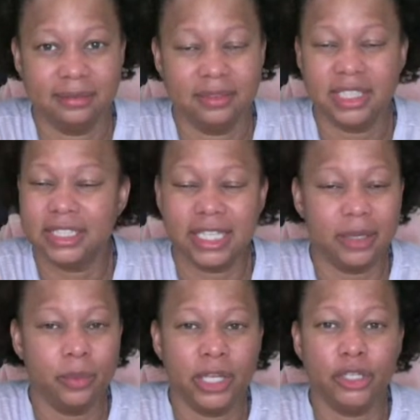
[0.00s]
the
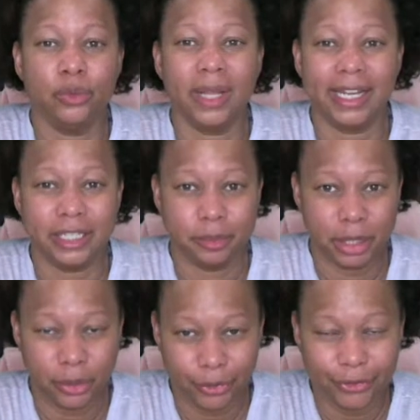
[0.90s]
same way you like to
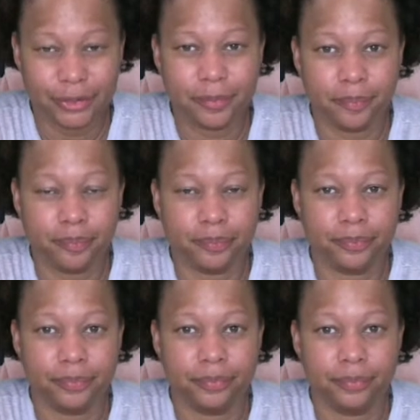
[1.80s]
be heard
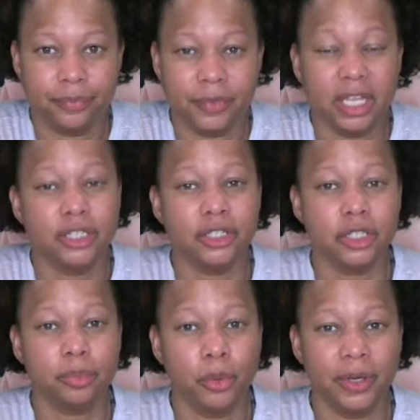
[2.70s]
and to
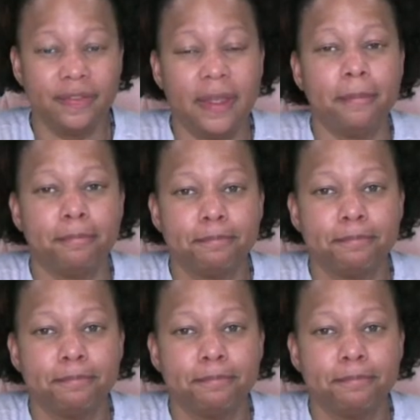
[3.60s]
support them.